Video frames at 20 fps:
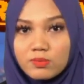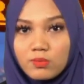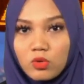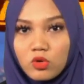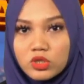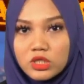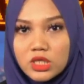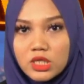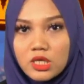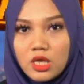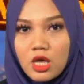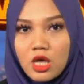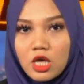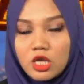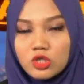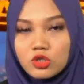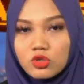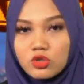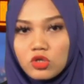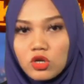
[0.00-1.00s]
border
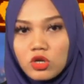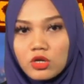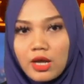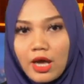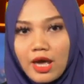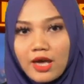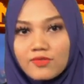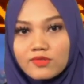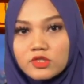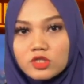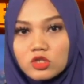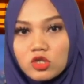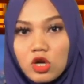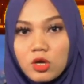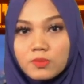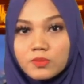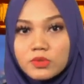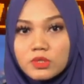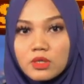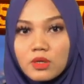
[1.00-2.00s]
do not have
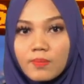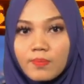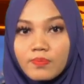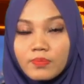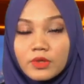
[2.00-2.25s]
stops